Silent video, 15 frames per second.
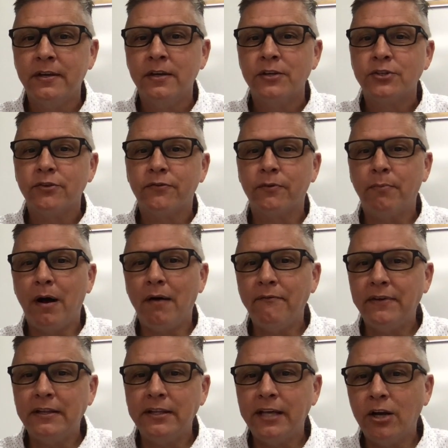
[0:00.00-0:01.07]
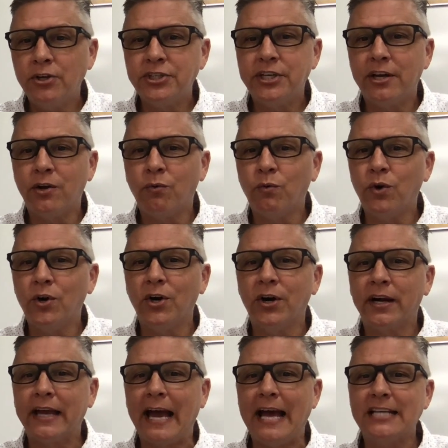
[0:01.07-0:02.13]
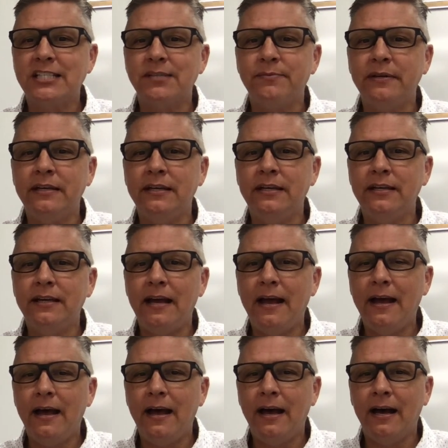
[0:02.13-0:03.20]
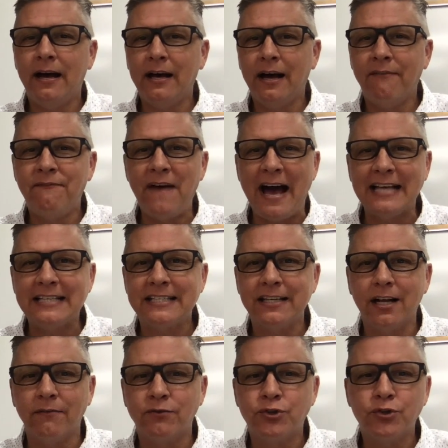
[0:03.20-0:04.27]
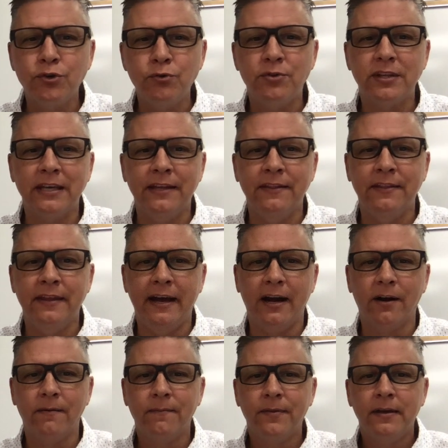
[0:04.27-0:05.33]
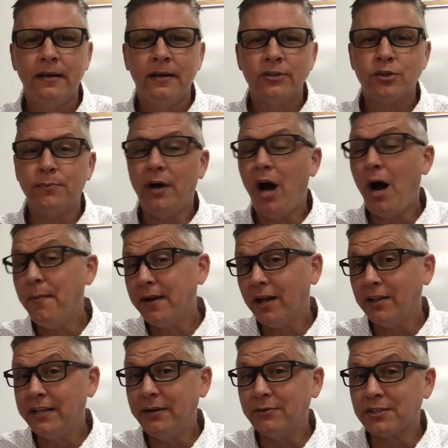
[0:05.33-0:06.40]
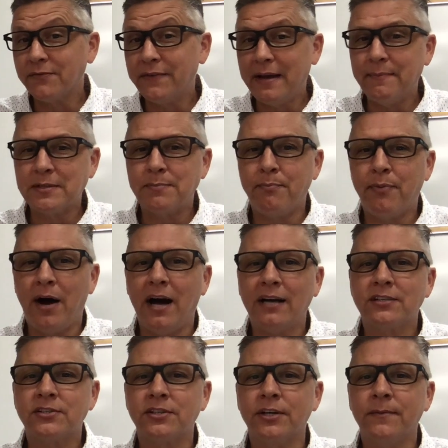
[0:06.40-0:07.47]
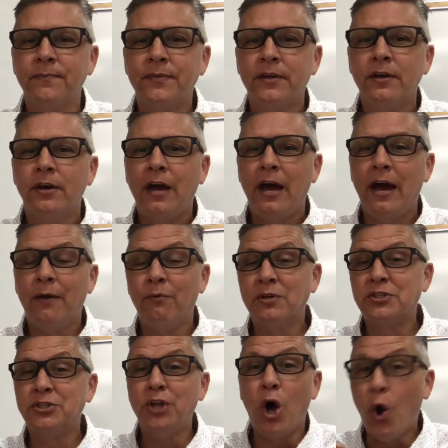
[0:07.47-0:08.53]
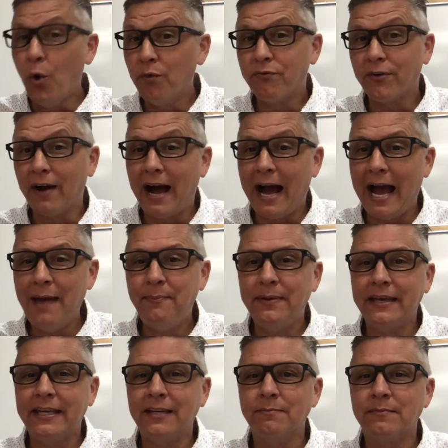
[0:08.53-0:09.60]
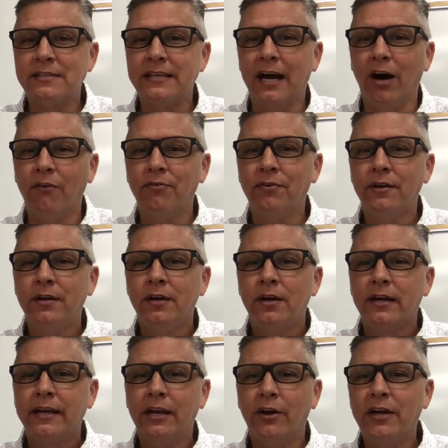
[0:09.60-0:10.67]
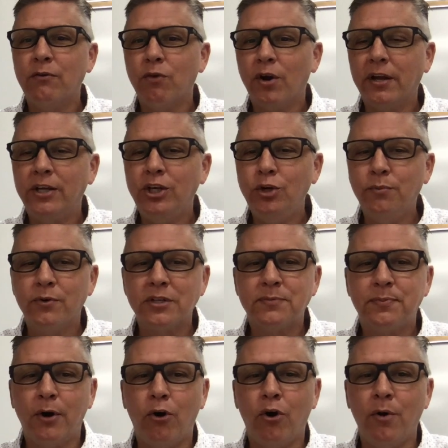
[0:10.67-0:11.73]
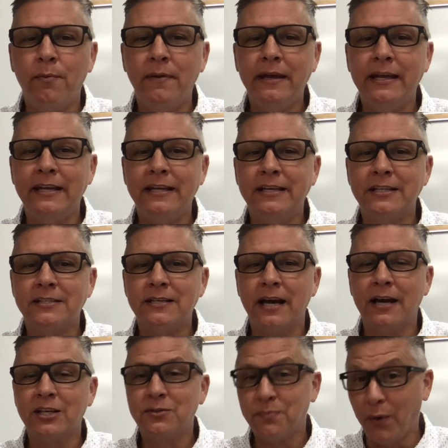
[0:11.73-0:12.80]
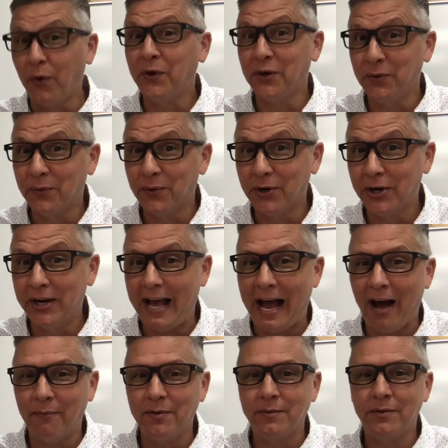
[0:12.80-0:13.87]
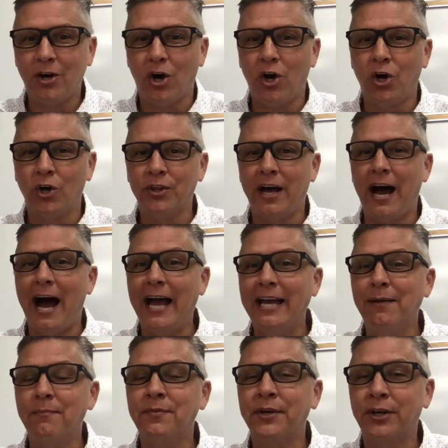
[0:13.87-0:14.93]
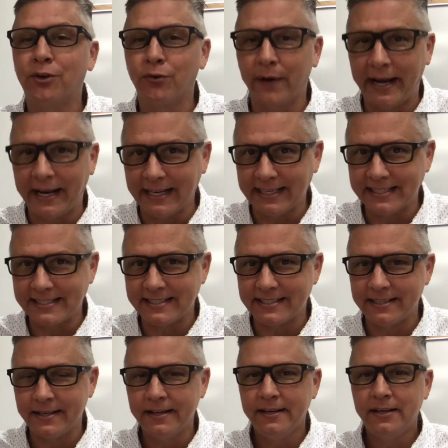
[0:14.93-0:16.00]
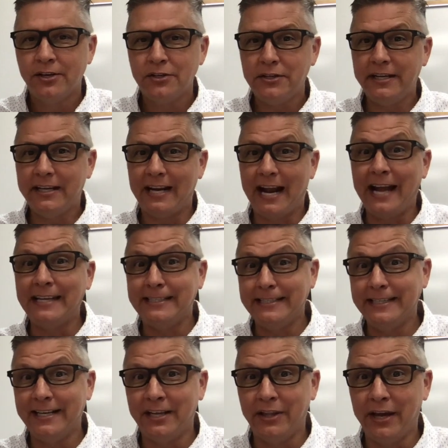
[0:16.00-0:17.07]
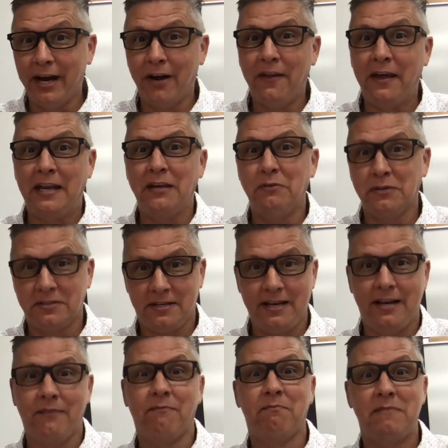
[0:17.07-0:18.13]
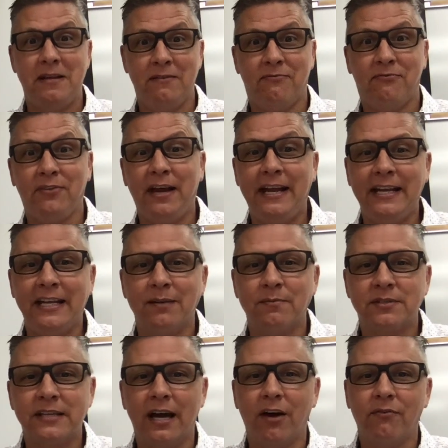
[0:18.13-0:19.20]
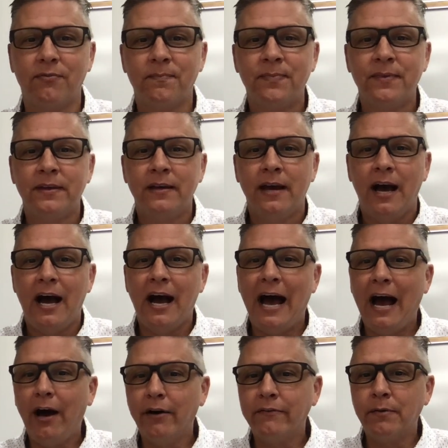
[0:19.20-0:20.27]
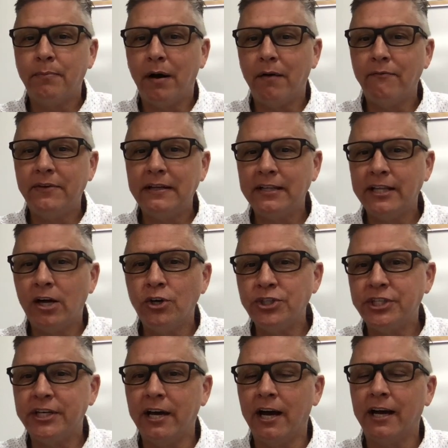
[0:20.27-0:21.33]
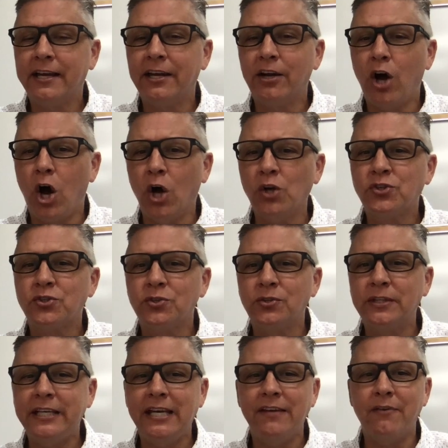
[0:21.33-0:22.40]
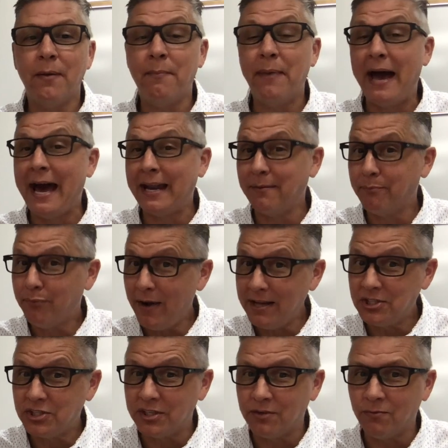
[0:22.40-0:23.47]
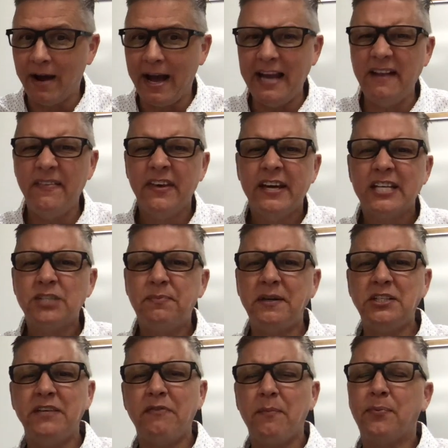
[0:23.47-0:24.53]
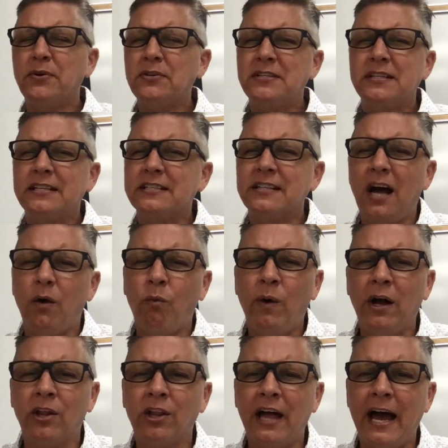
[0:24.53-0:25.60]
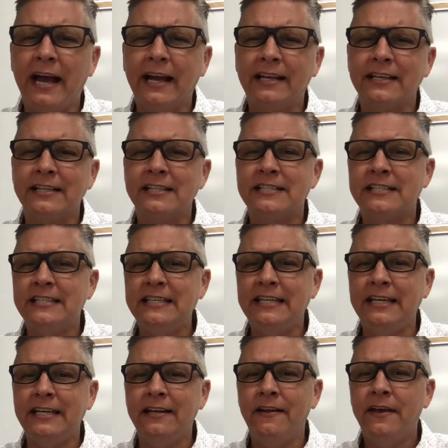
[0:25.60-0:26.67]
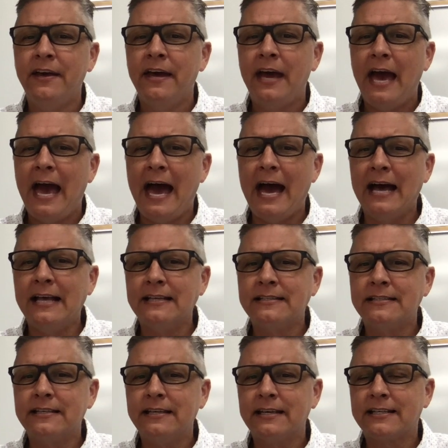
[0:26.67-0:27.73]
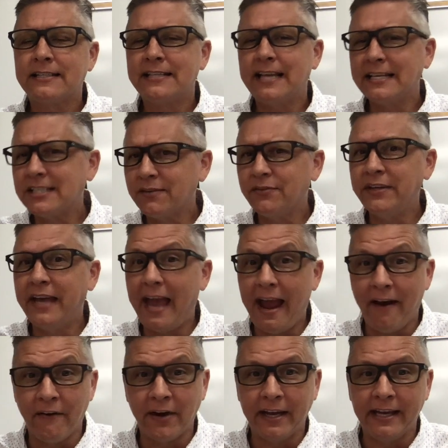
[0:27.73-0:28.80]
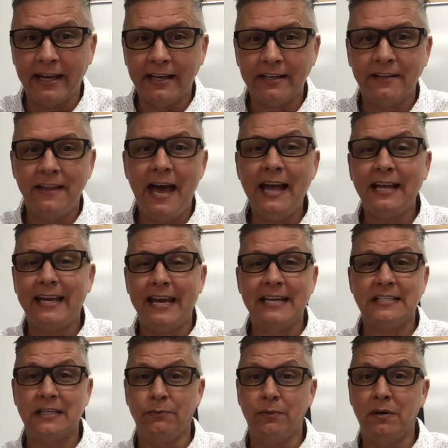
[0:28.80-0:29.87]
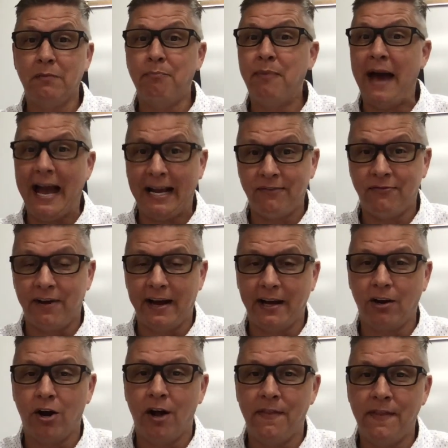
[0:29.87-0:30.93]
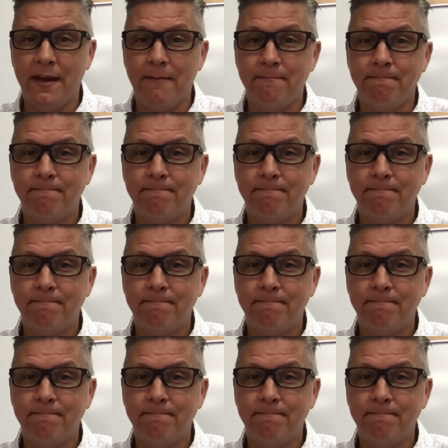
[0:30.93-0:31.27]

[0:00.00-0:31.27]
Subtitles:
So for BOMPHIOLOGIA to work, it has to be a facet of truth in there. So Muhammad Ali was a famous boxer and was known for hyping himself. You know, he wrote a humorous poem in his spoken word album called I Am the Greatest. You get an idea there that he was kind of inflating himself. However, BOMPHIOLOGIA can also leave a bad impression, right? Especially if a person is not well liked and is seen as excessively arrogant. In that case, it would backfire on them.